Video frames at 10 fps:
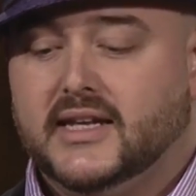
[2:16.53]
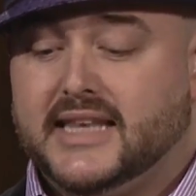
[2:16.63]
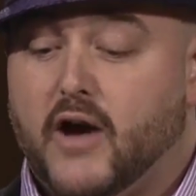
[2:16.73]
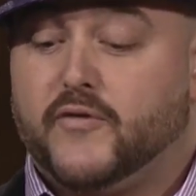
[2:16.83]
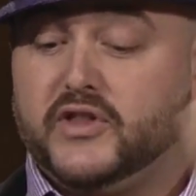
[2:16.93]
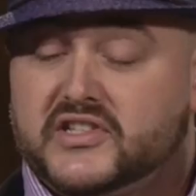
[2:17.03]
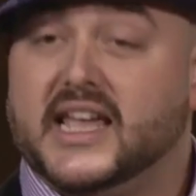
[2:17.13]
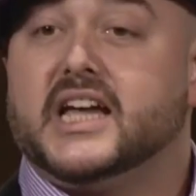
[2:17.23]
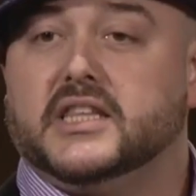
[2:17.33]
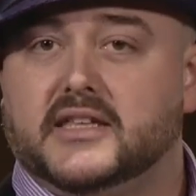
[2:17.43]
Now, for the
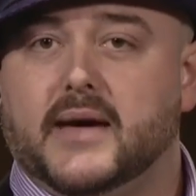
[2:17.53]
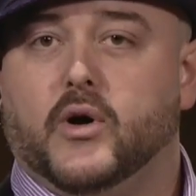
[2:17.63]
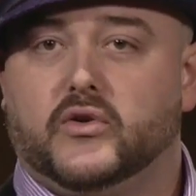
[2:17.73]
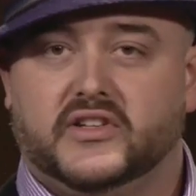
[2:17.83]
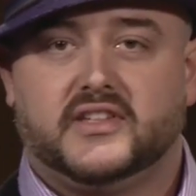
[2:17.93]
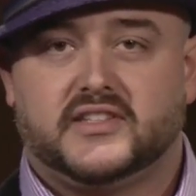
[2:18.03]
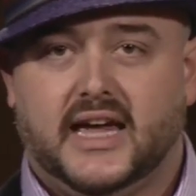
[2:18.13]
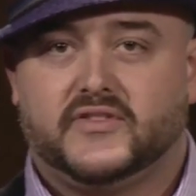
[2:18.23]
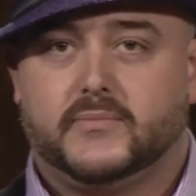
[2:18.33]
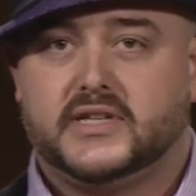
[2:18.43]
sake of the demo, just to
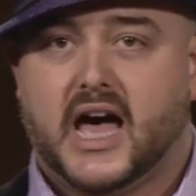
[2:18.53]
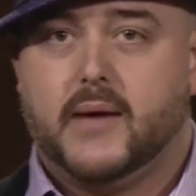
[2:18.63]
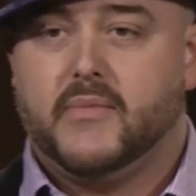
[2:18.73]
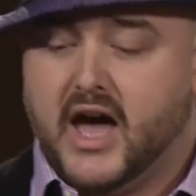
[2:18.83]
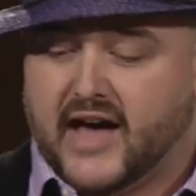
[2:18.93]
save some time,